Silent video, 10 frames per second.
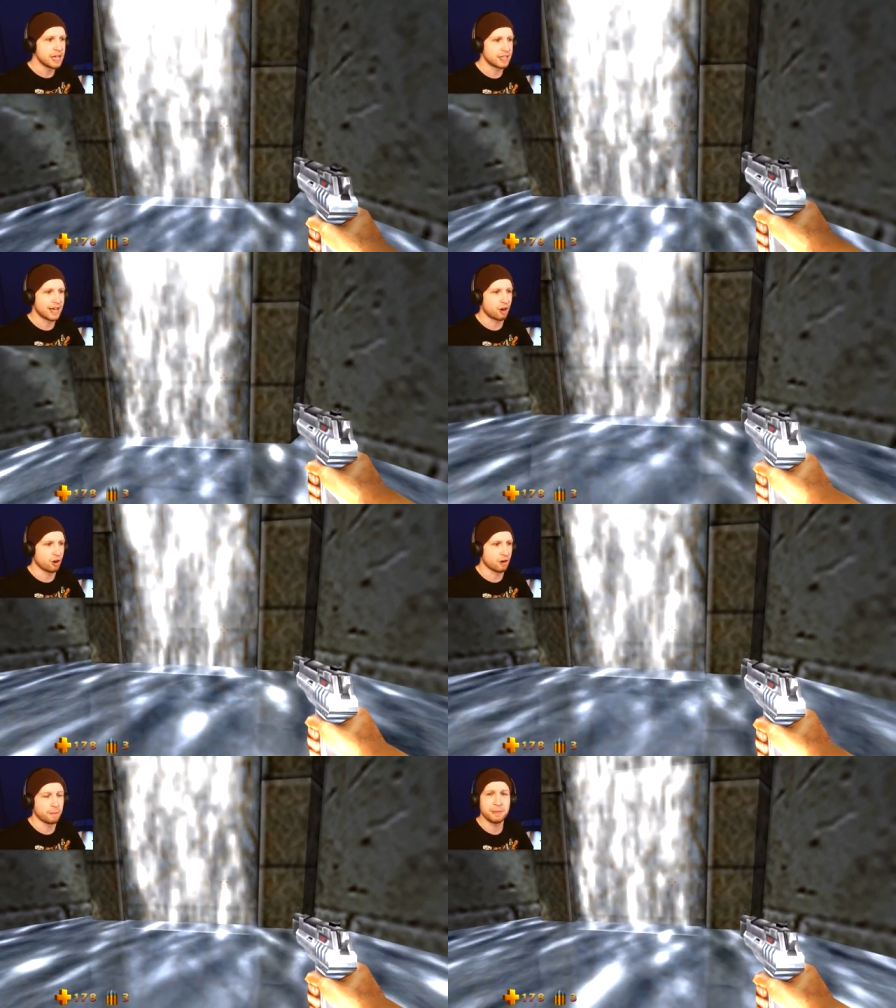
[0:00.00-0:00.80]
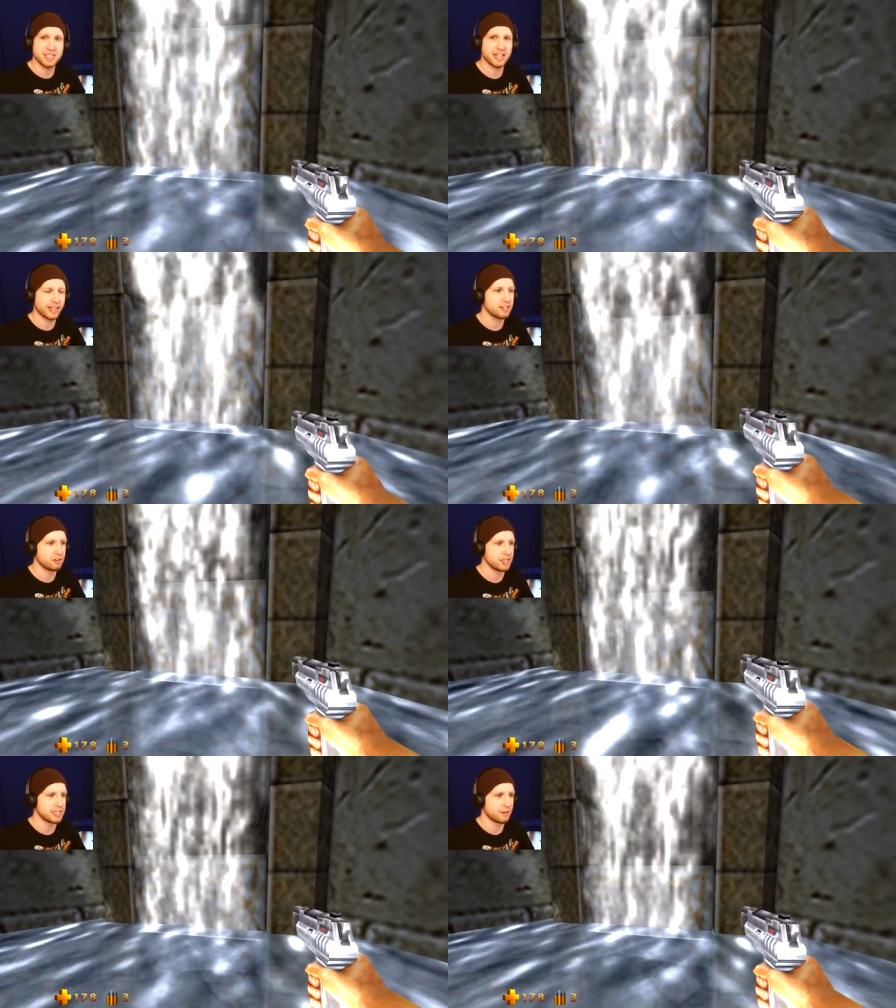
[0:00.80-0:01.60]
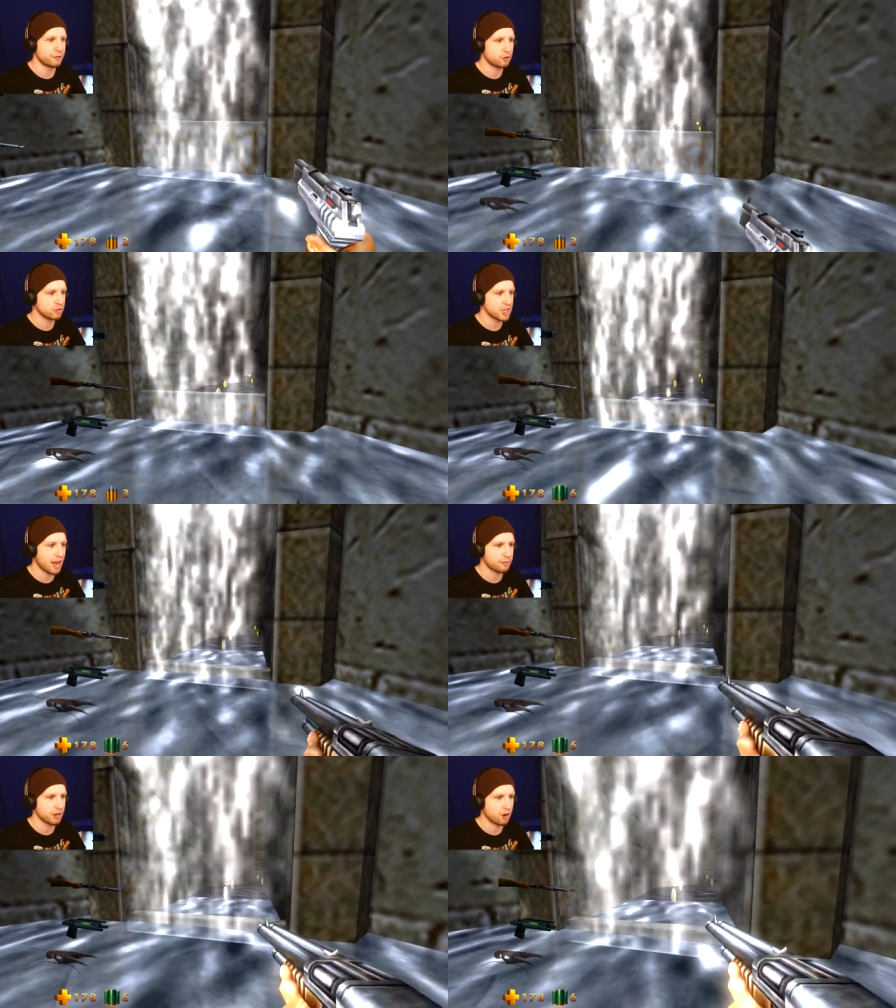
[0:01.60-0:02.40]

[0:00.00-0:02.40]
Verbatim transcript: that are particularly difficult, I would